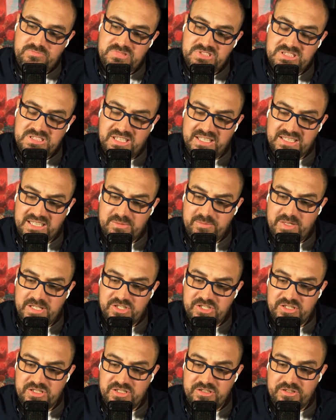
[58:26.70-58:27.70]
like I
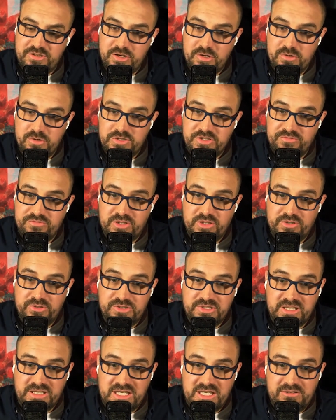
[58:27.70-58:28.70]
mentioned, nodes for other
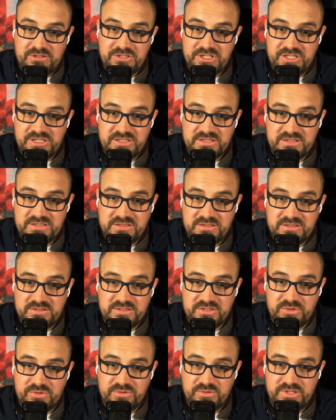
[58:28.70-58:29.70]
technologies.
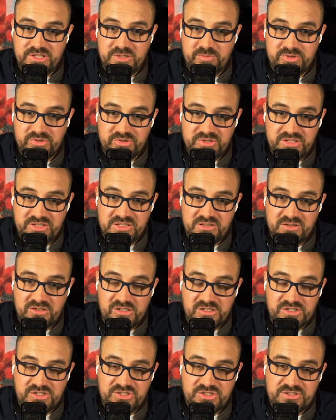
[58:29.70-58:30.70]
So the ability to
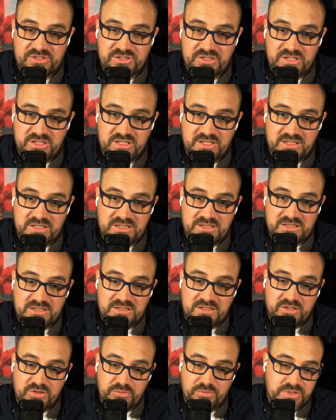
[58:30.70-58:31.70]
launch
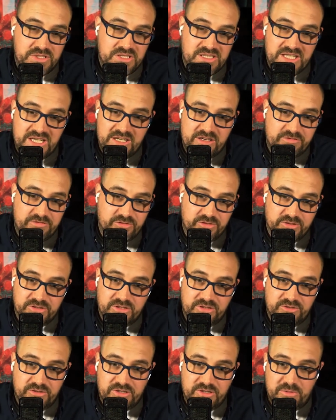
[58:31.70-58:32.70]
a relay for
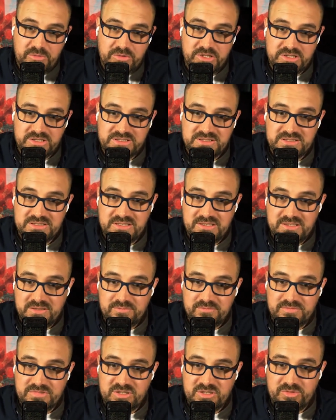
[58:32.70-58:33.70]
other networks,
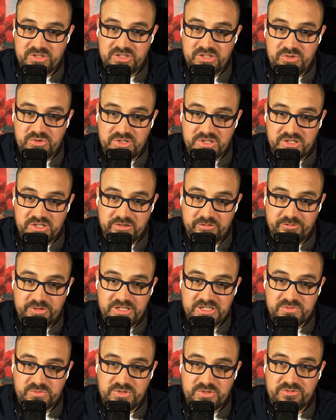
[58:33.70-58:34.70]
something that you can
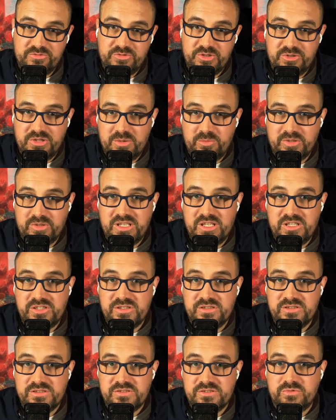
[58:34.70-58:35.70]
interface with for your
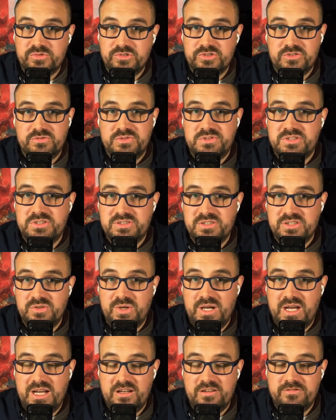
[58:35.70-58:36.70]
applications or services that you
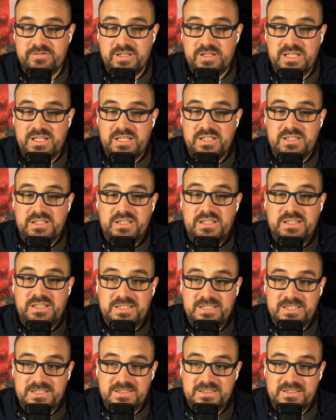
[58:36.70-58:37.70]
have,
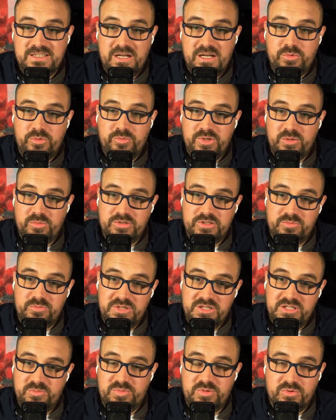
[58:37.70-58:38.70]
that would be able to
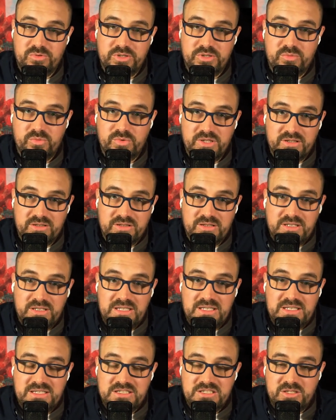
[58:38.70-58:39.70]
be deployed with
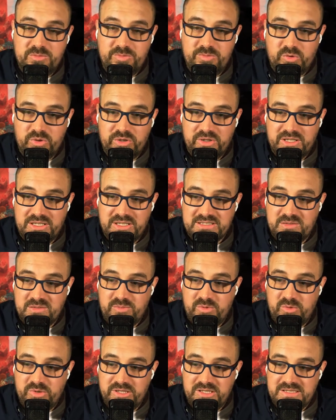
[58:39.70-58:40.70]
Deployer at some
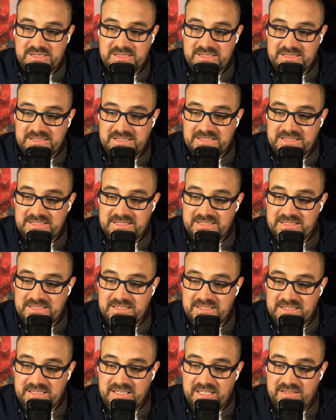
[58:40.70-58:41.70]
point.
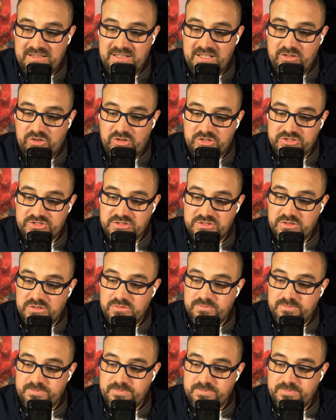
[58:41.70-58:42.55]
And then also,